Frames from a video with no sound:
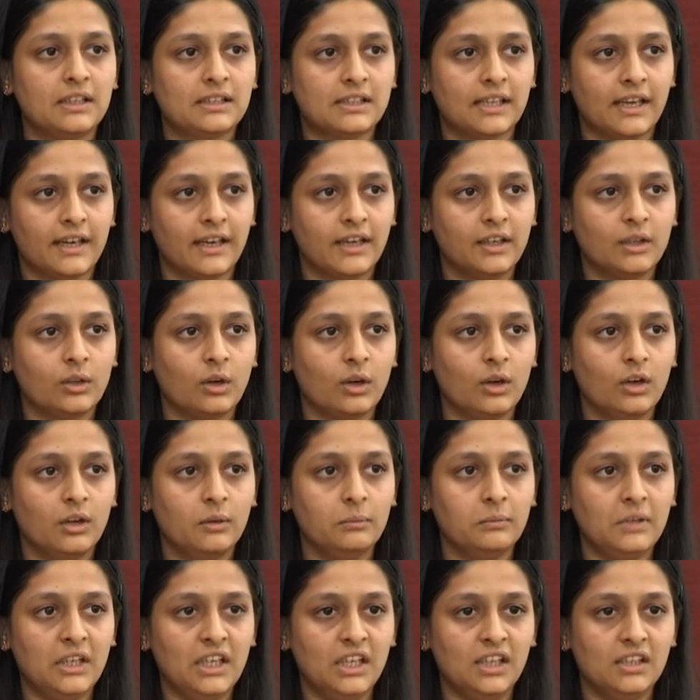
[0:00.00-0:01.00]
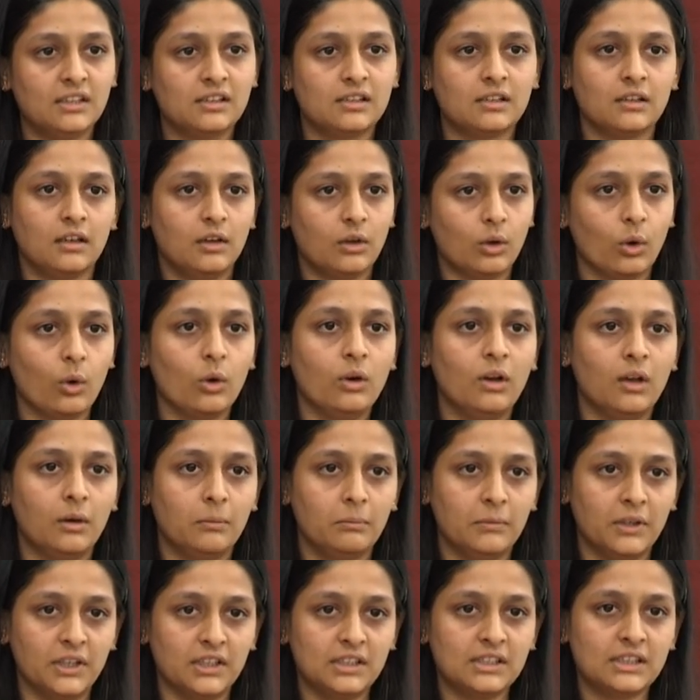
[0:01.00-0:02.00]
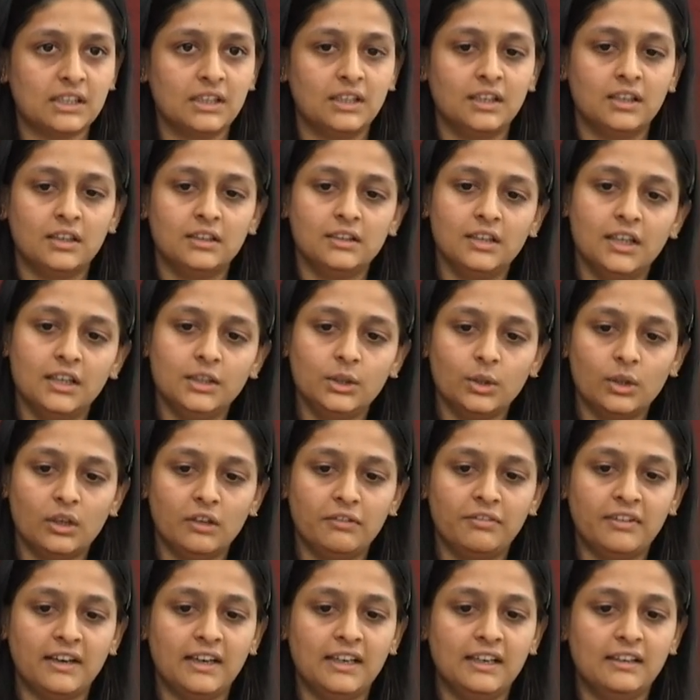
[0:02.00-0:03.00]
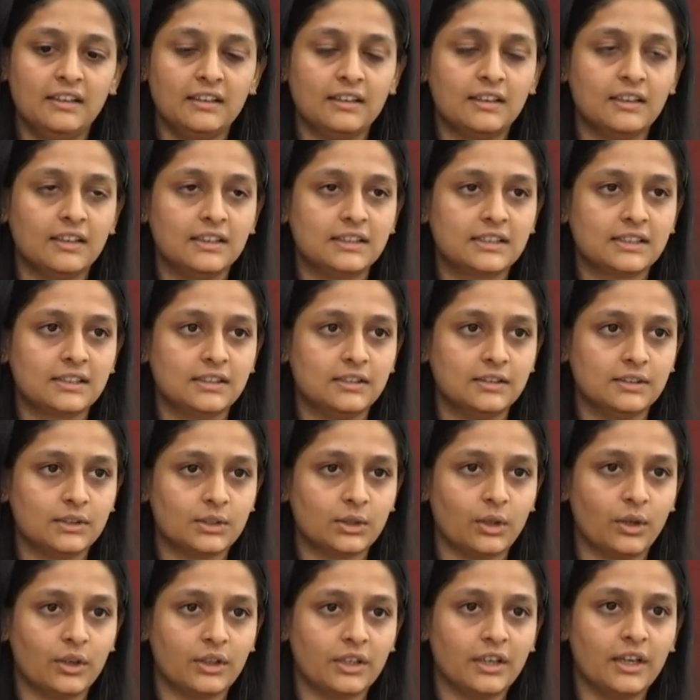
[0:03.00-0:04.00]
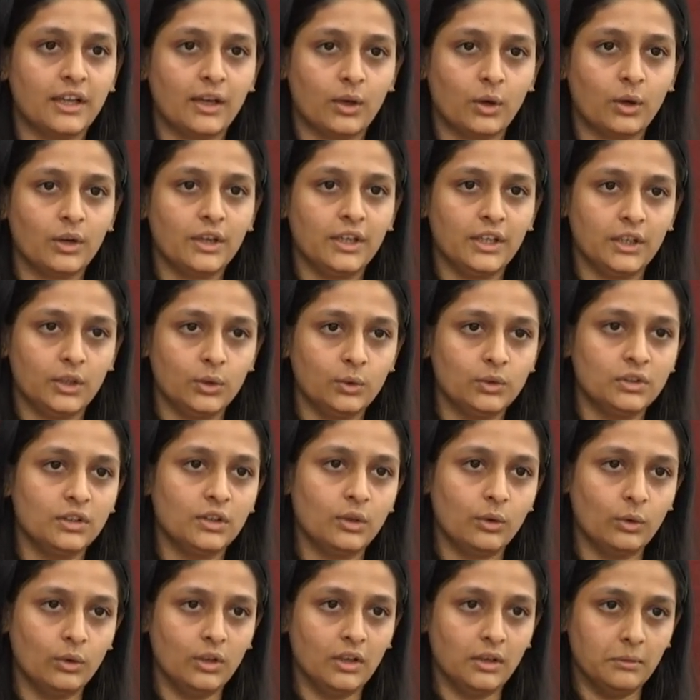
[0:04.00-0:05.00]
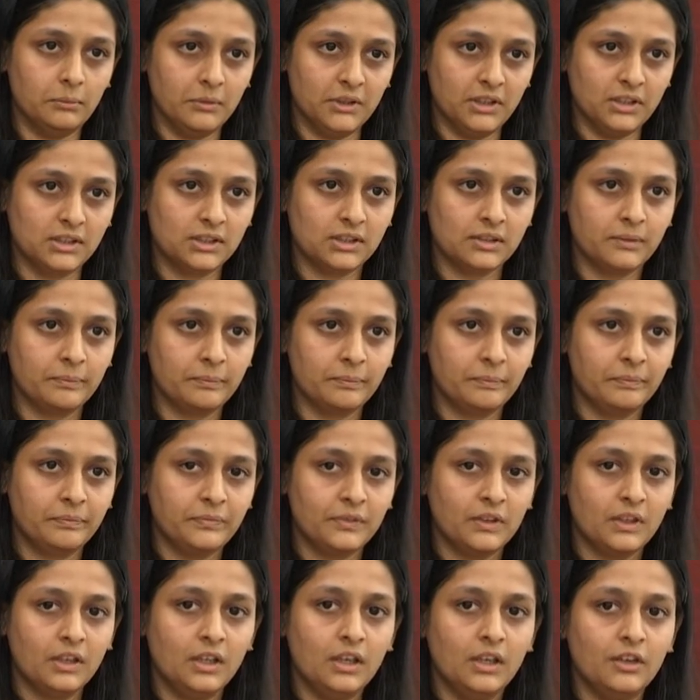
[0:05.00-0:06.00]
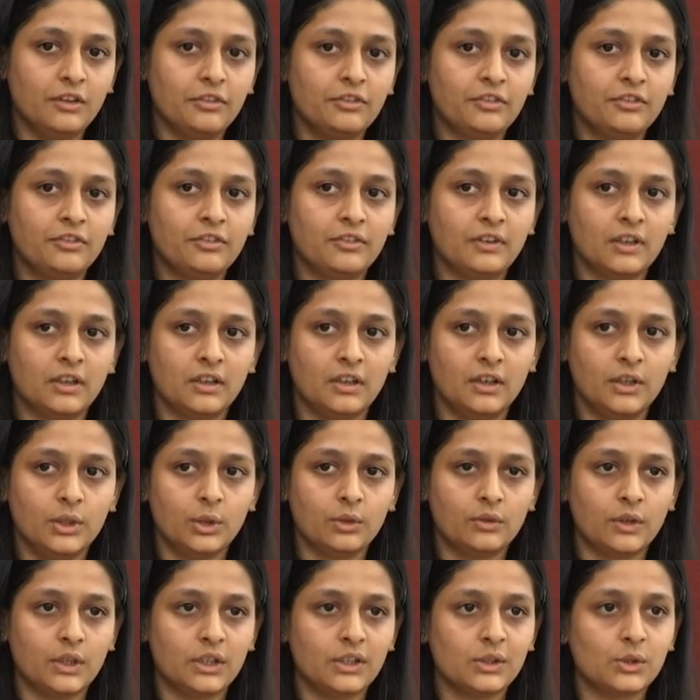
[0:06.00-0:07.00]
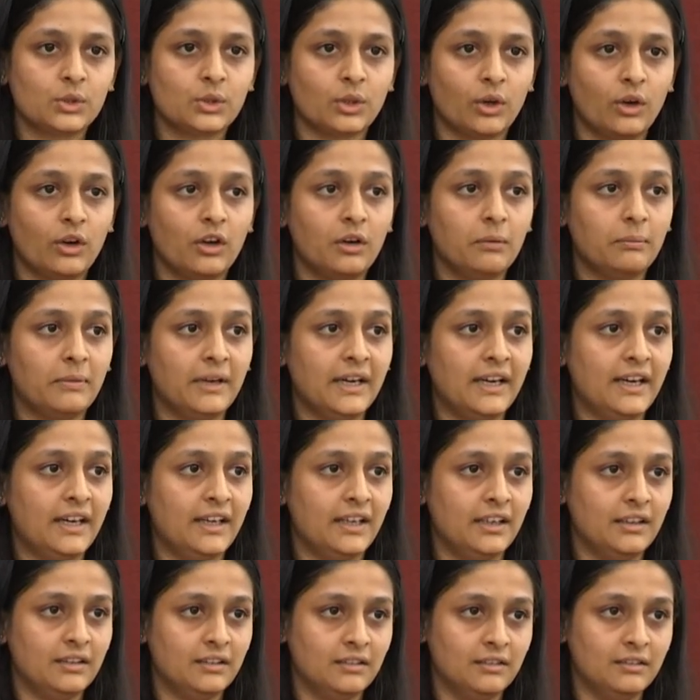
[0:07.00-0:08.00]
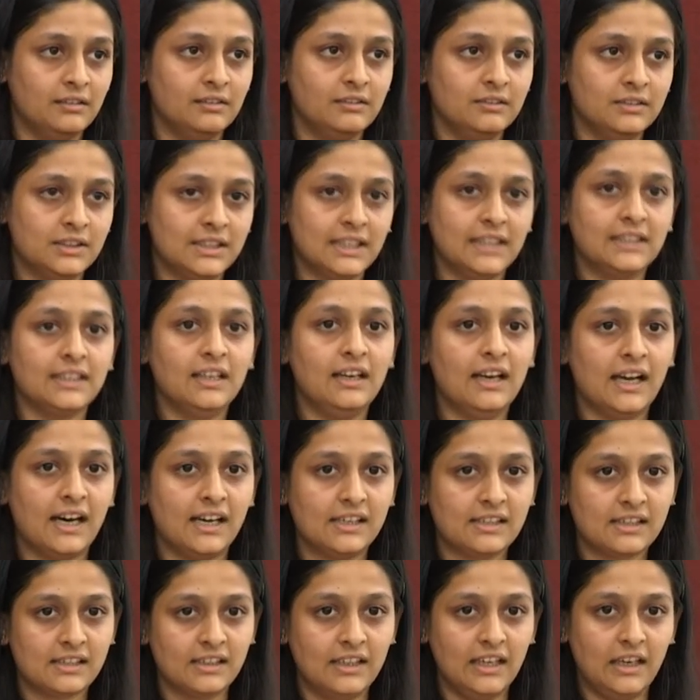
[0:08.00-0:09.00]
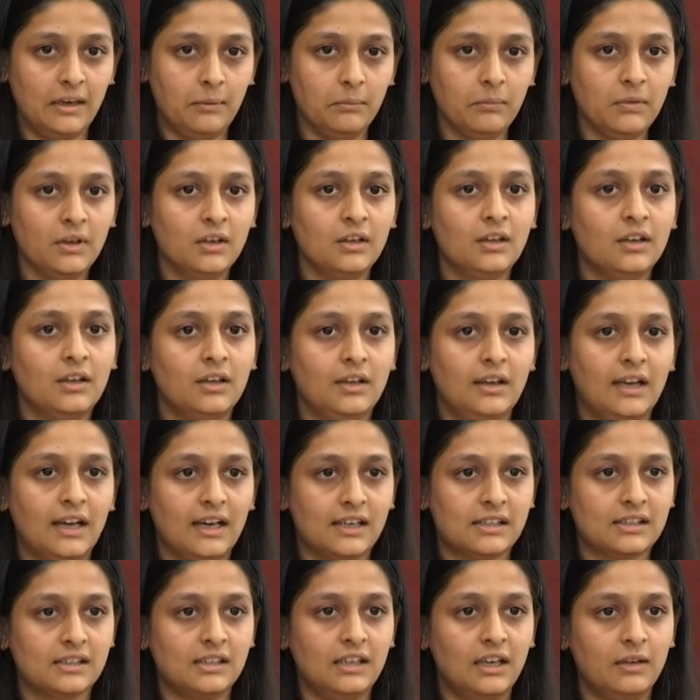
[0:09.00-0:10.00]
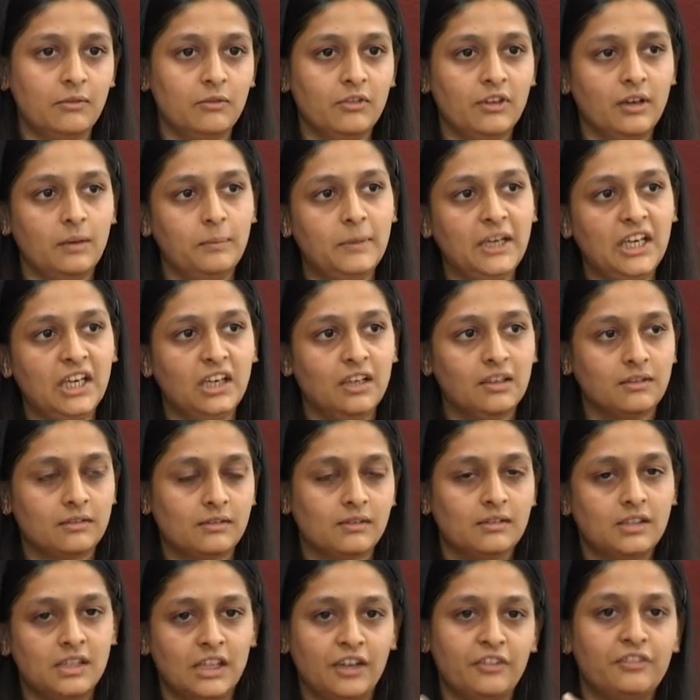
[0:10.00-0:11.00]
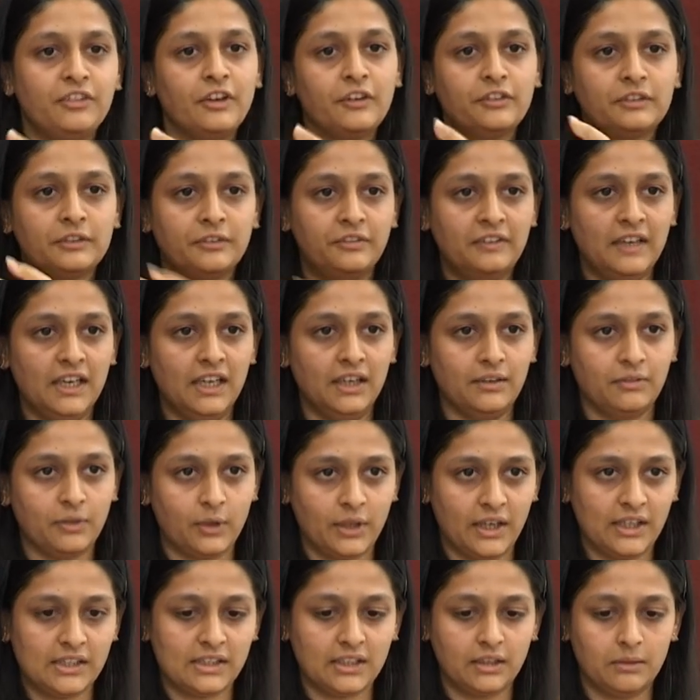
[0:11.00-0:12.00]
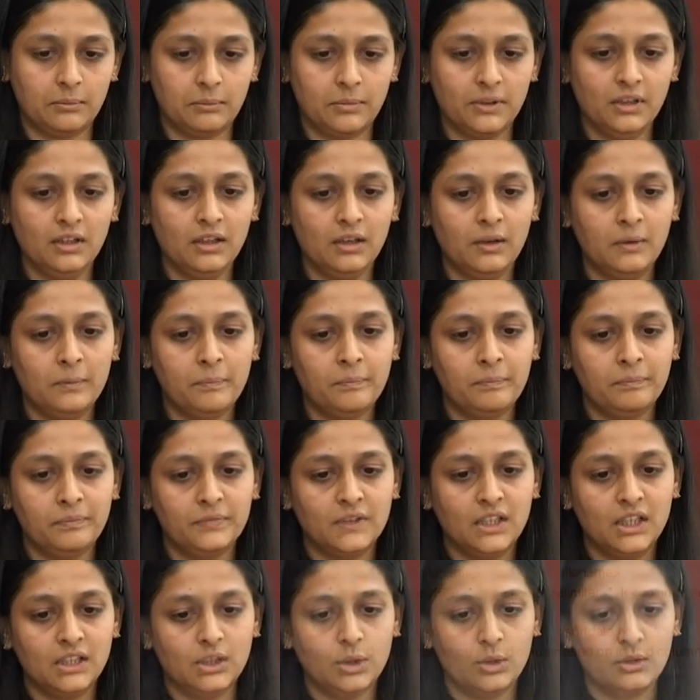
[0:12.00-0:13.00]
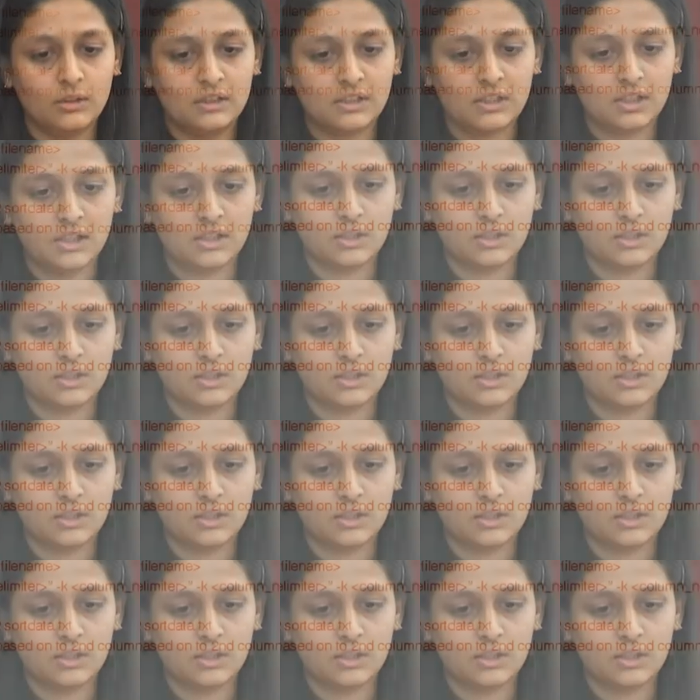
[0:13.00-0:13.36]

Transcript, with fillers: the second column is roll numbers, then your file gets uh, sorted according to the roll numbers. If uh, you want to sort by say the last name, last name will be say fifth field for example, then you will say